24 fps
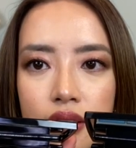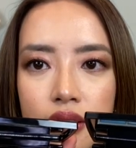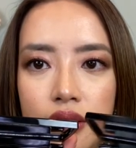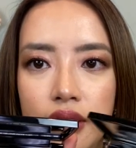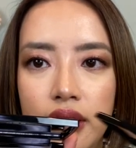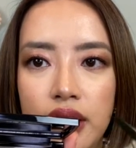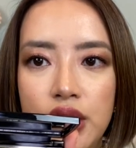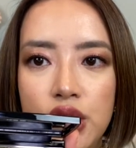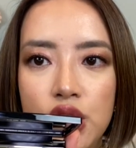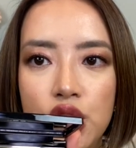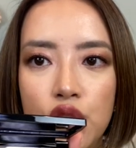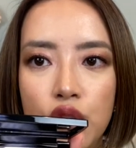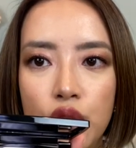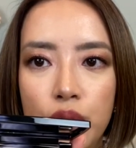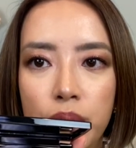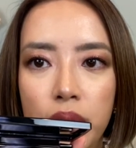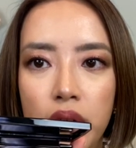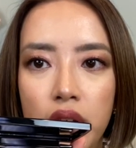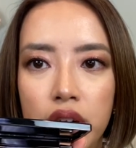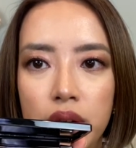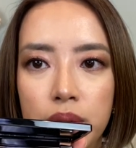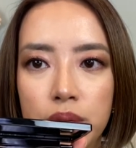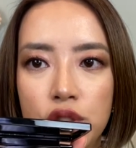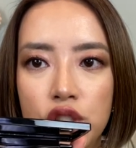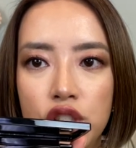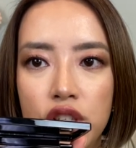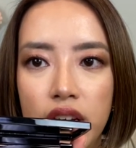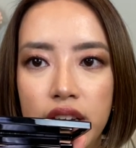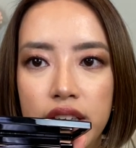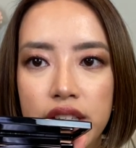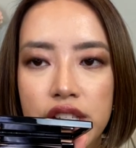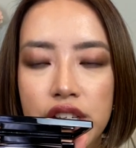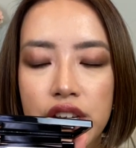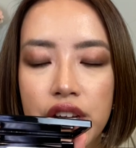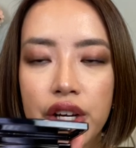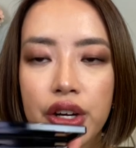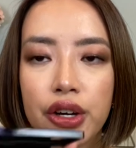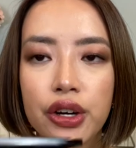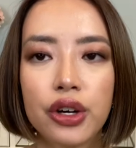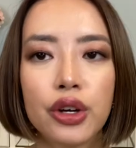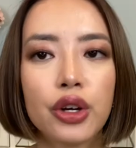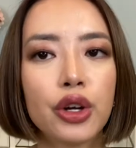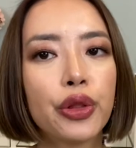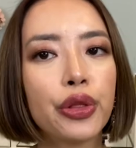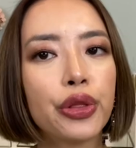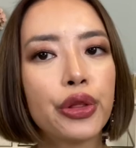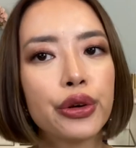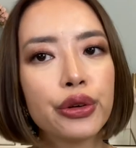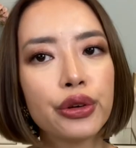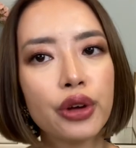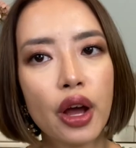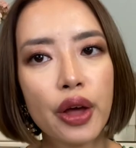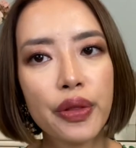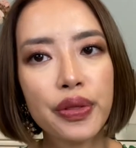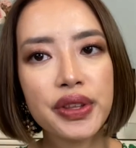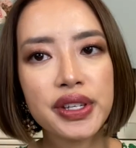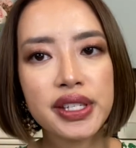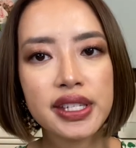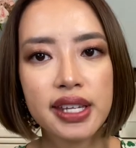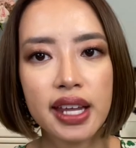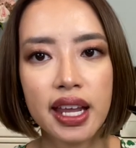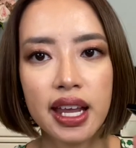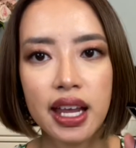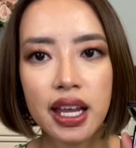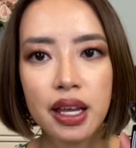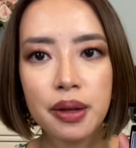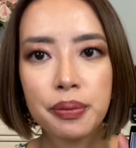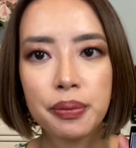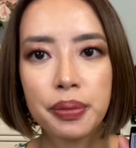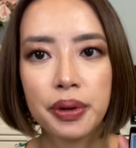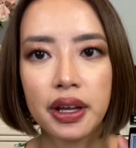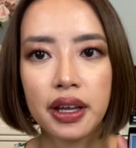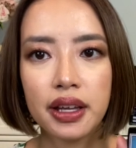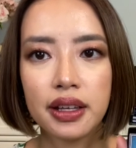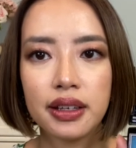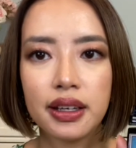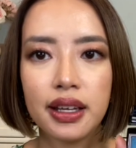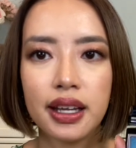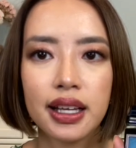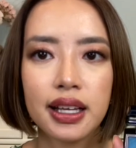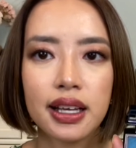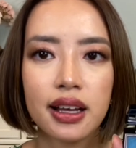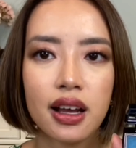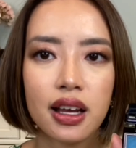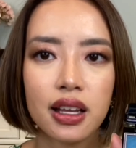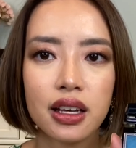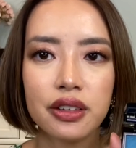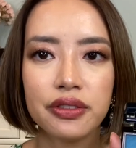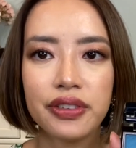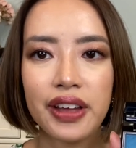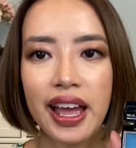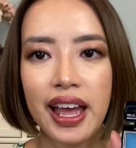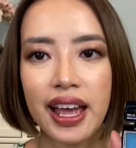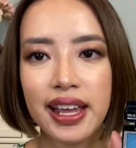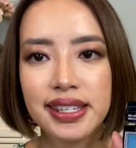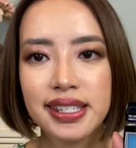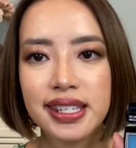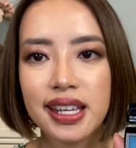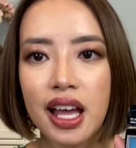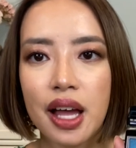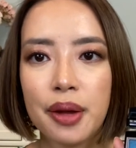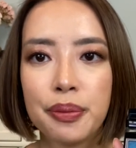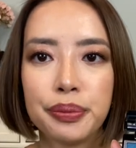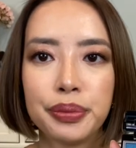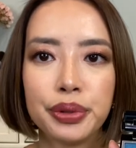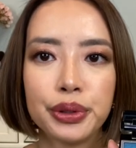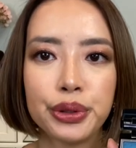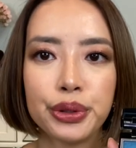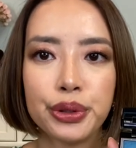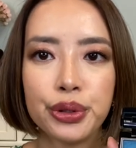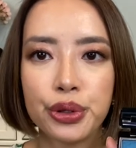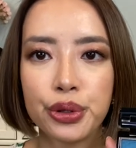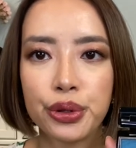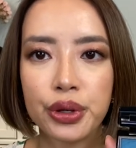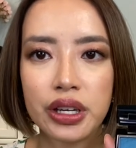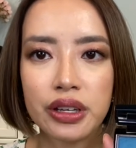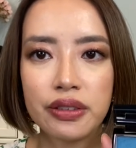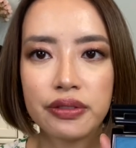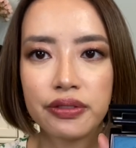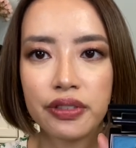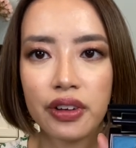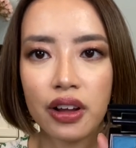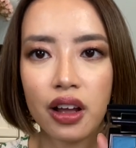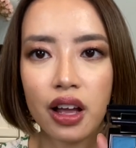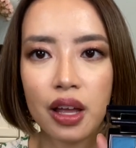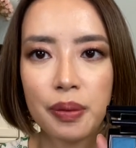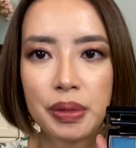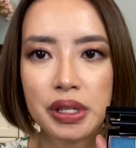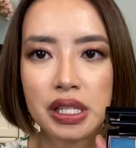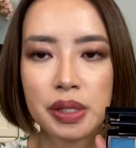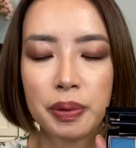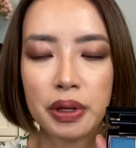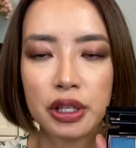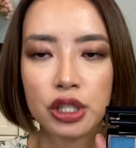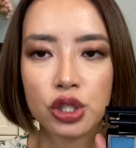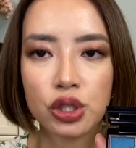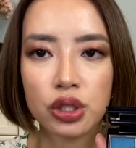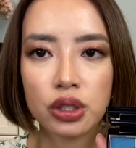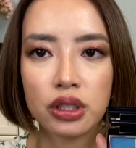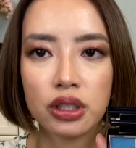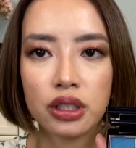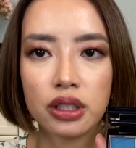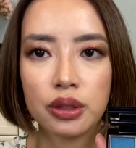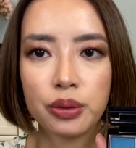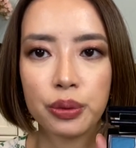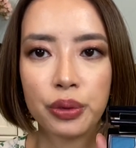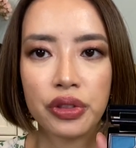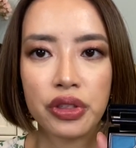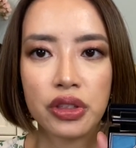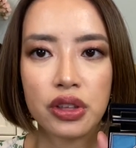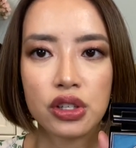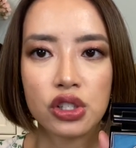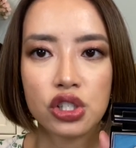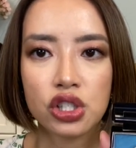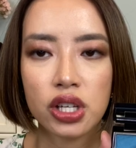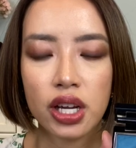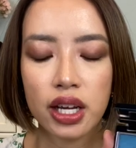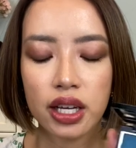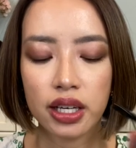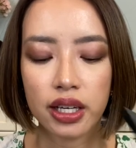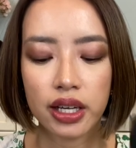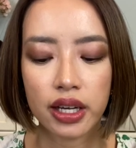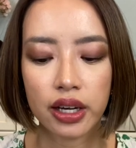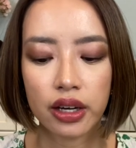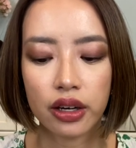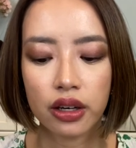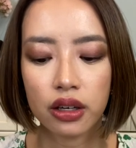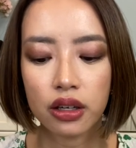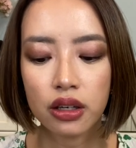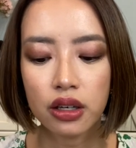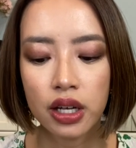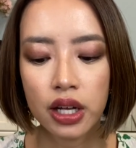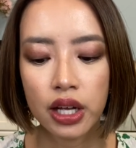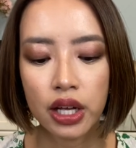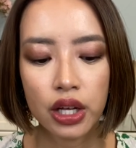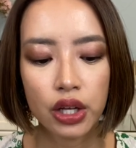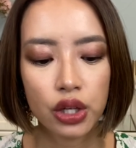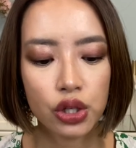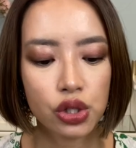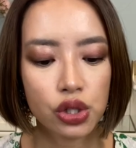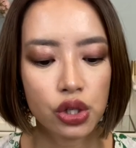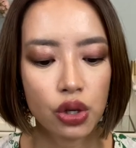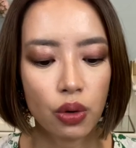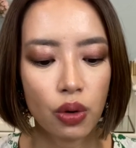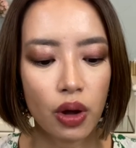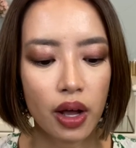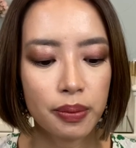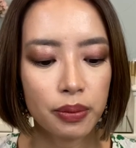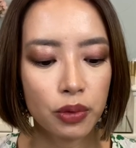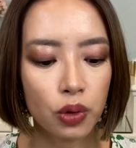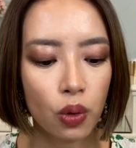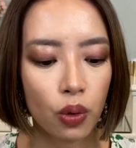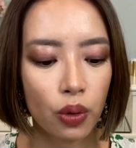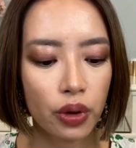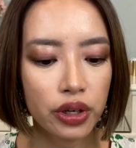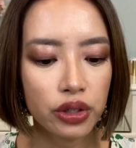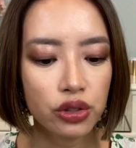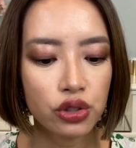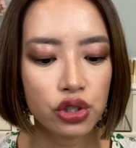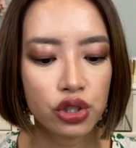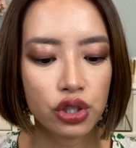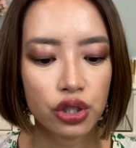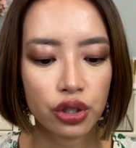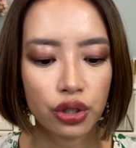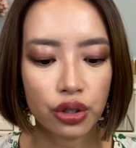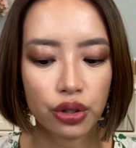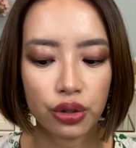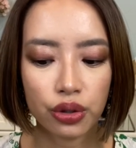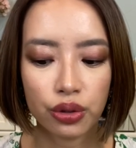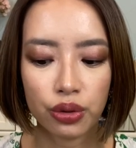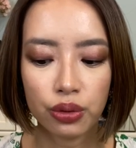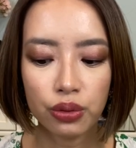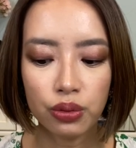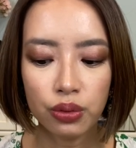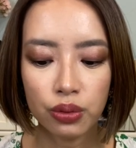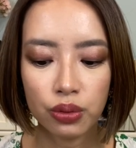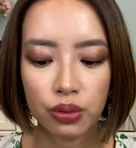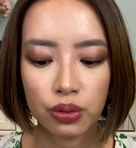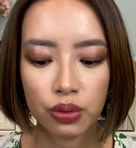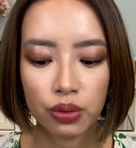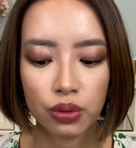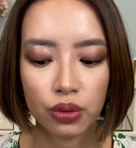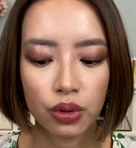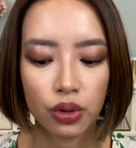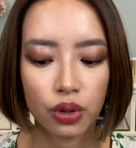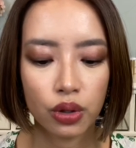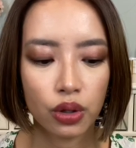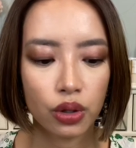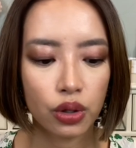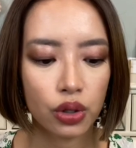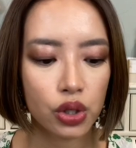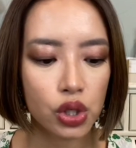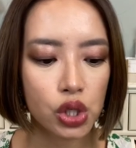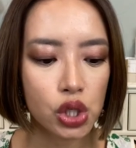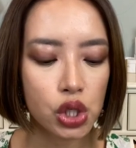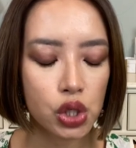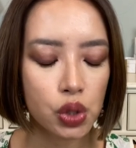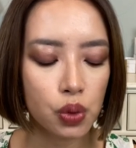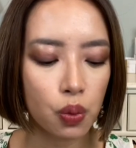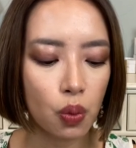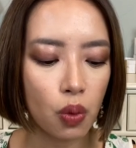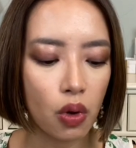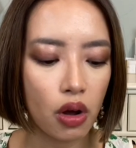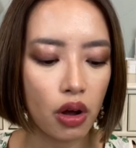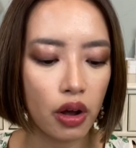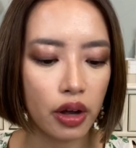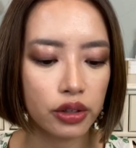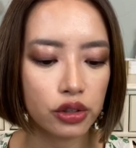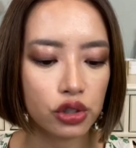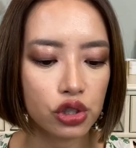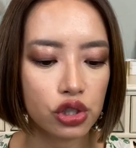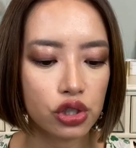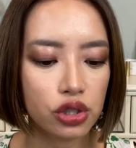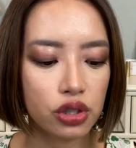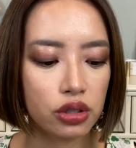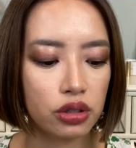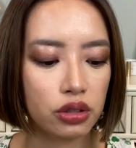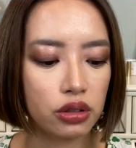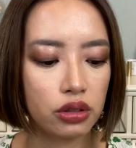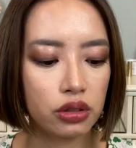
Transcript: these two bottom shades here. They're not the same, but it kind of has that blue-green vibe, especially with this shade here. So I'm going to swatch